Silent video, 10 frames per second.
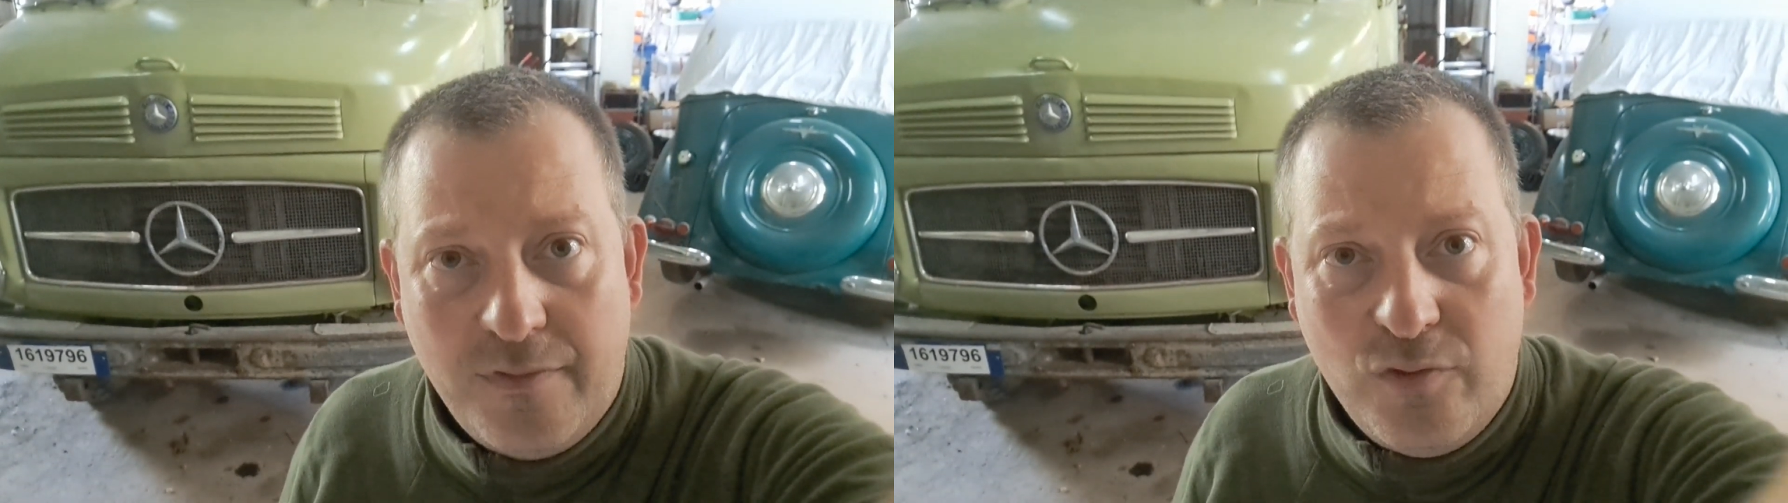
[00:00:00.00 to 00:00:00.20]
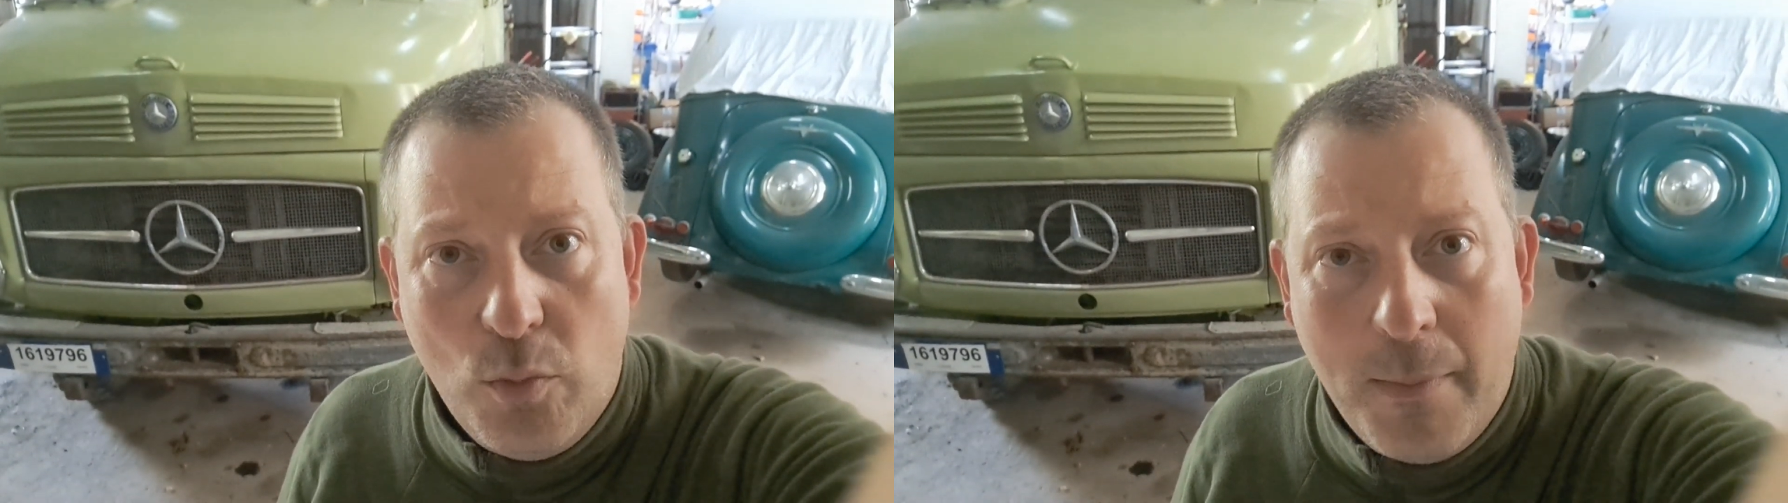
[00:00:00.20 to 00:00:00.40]

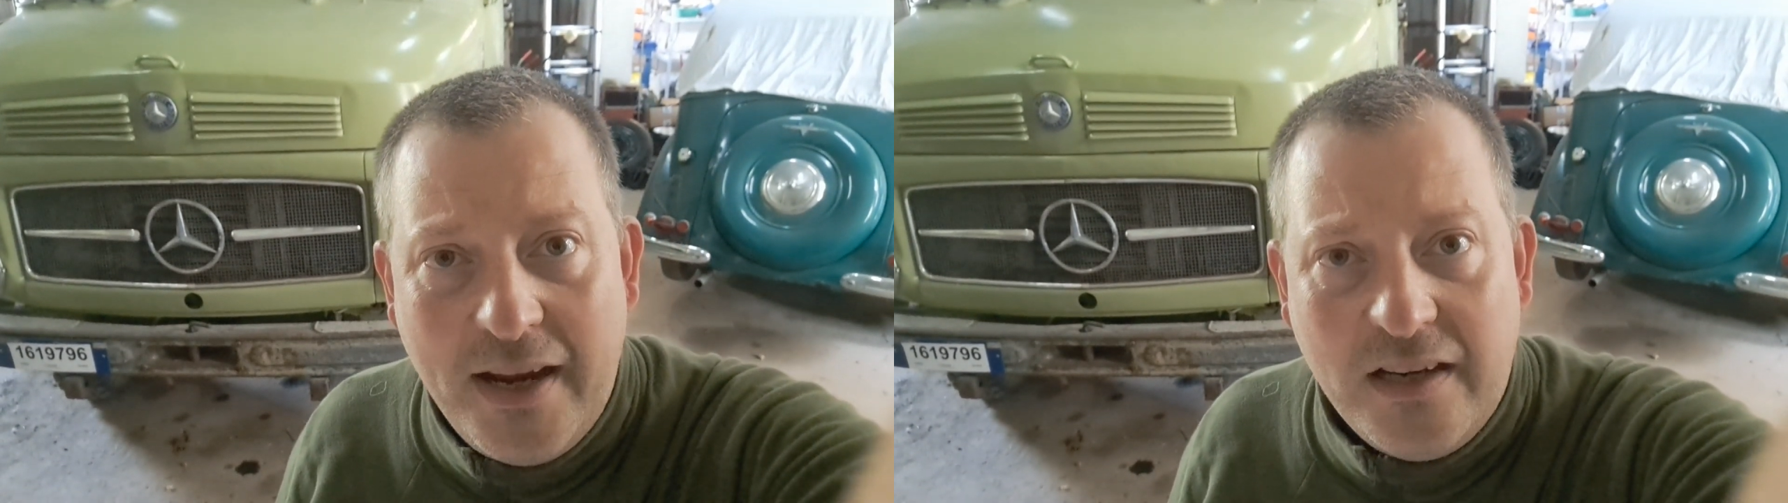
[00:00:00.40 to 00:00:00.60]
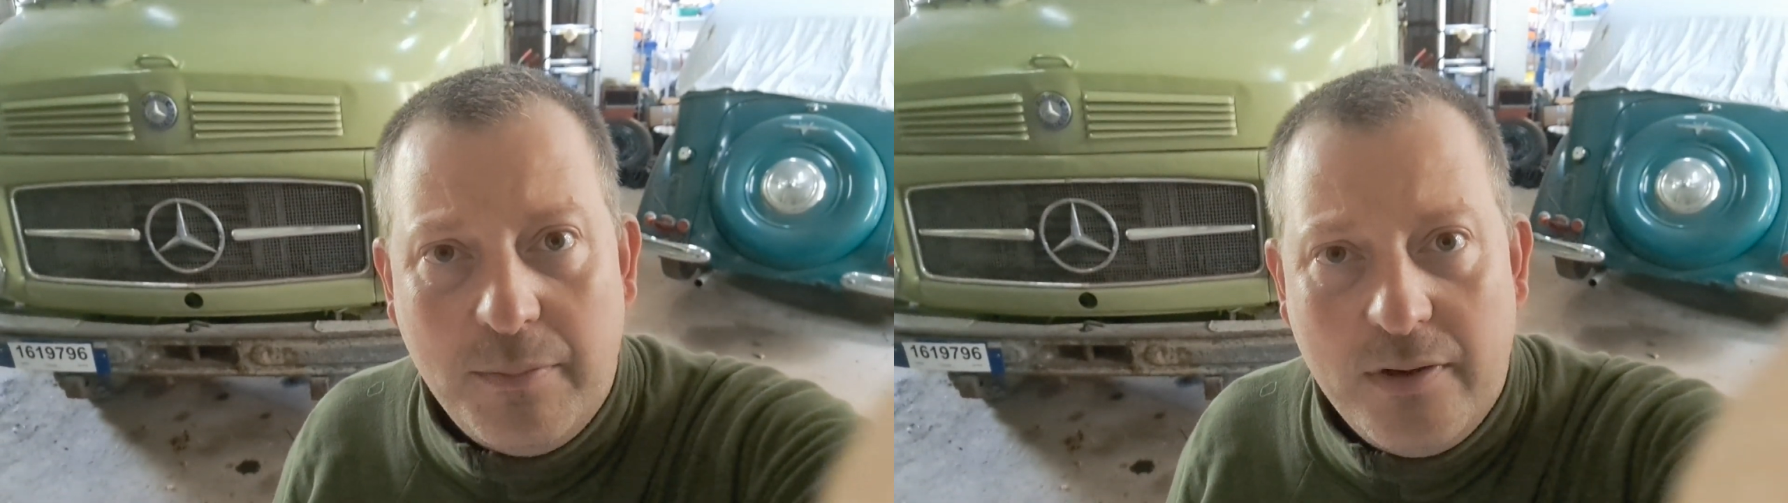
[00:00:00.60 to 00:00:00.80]

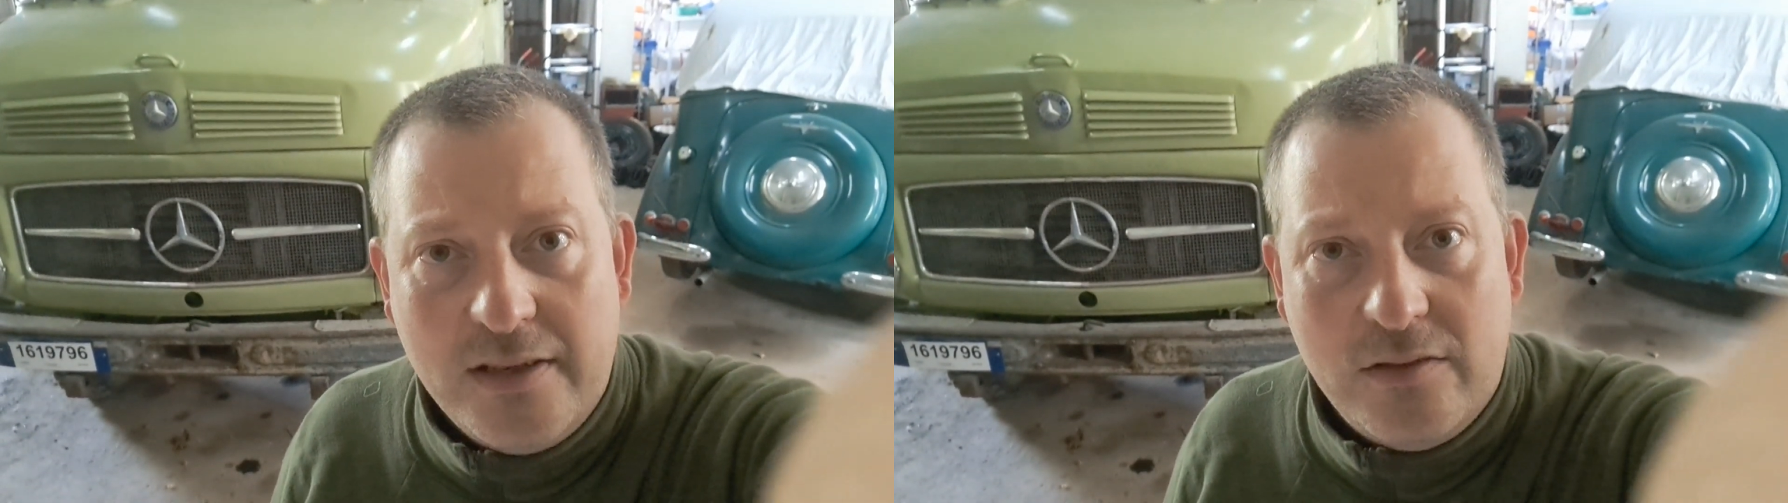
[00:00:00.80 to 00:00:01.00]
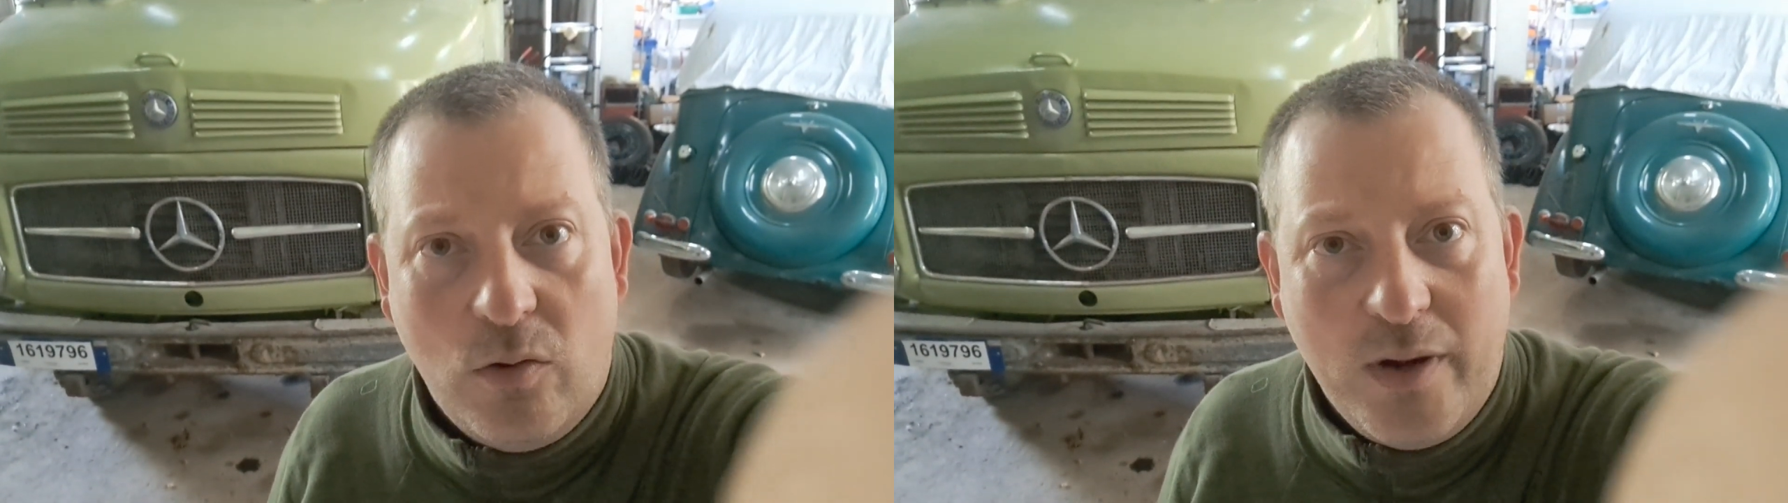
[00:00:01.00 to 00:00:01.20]
pneumatic
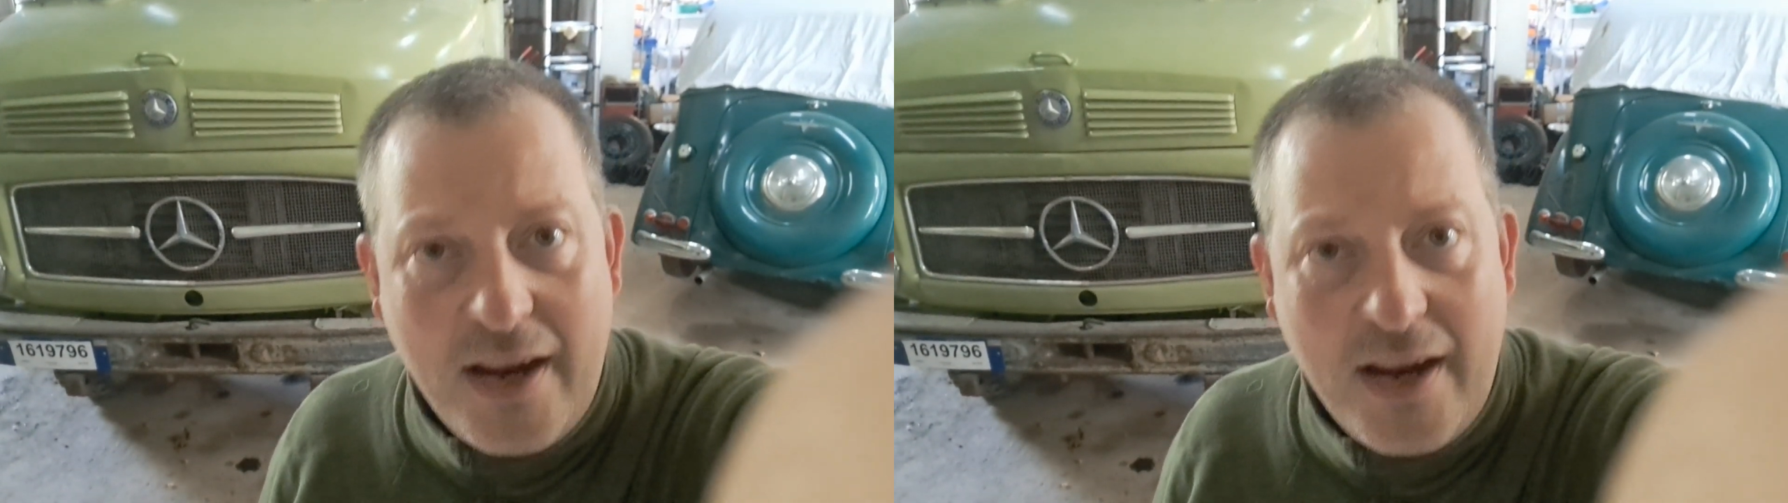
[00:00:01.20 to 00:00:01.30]
brakes or